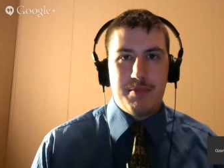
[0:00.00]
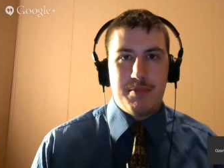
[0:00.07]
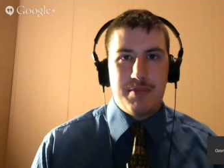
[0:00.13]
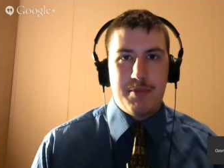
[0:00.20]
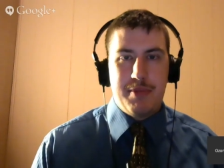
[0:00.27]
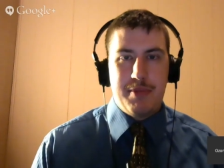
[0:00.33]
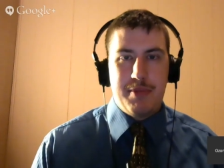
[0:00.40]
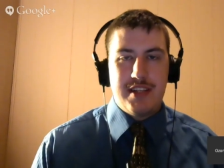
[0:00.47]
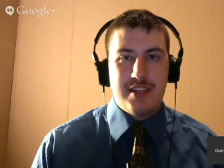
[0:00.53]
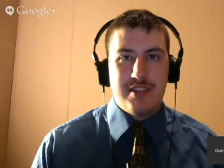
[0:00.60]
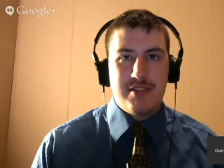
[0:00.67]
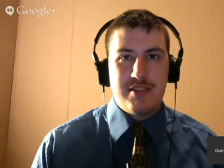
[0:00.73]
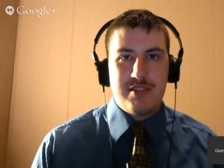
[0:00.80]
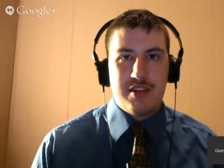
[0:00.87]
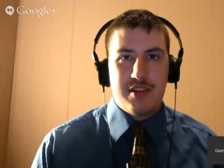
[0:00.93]
the beta
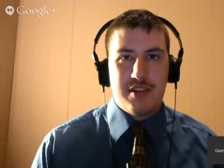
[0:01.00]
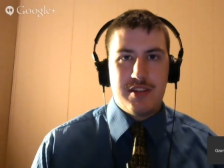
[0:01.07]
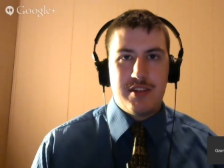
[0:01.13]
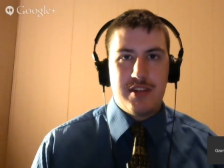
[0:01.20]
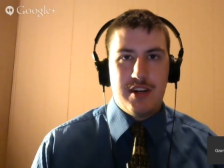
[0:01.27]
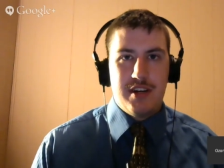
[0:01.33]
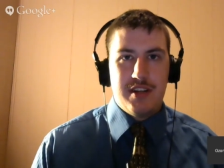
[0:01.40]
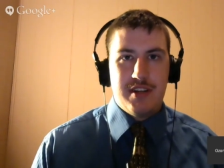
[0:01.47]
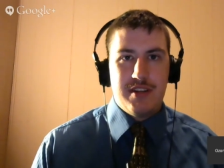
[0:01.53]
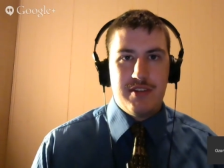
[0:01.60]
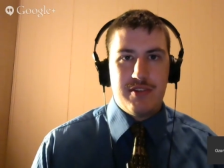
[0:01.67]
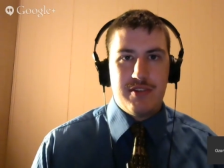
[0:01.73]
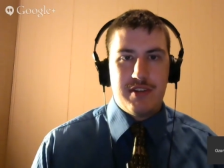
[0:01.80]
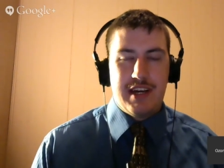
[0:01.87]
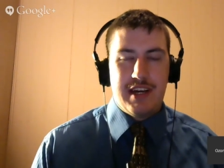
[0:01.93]
is done,
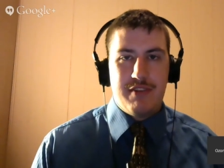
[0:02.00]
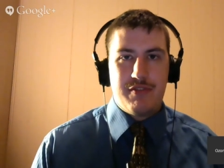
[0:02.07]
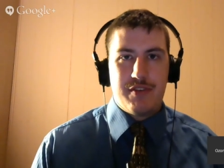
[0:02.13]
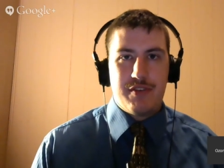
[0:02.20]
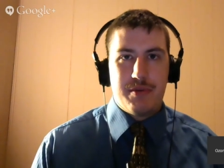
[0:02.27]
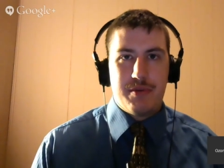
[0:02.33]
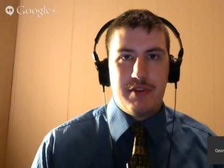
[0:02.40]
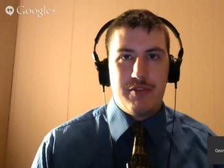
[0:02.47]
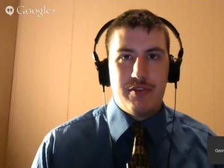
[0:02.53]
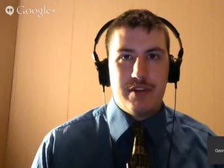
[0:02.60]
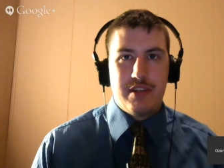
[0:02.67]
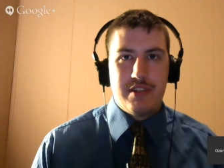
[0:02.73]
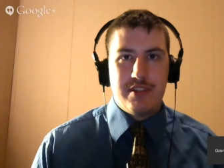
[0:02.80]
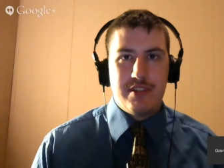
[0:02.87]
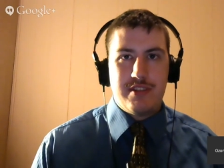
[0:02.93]
or the alpha, or whatever
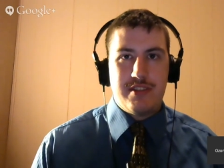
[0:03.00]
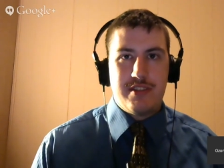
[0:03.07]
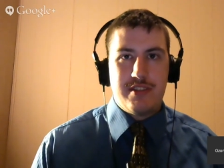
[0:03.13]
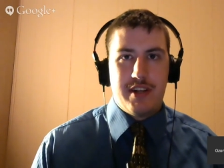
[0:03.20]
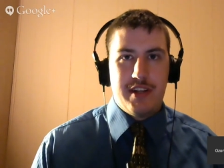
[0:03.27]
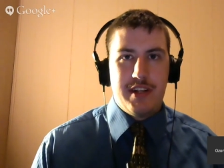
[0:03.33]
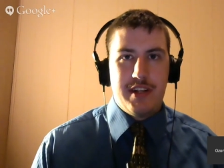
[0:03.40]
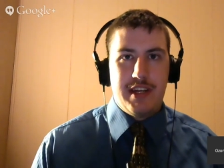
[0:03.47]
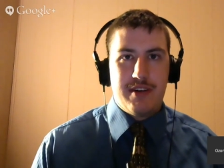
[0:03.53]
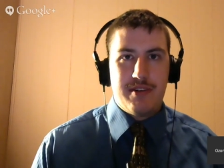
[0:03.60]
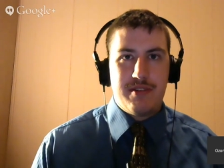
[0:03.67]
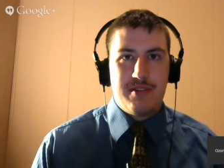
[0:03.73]
it is. It's done now.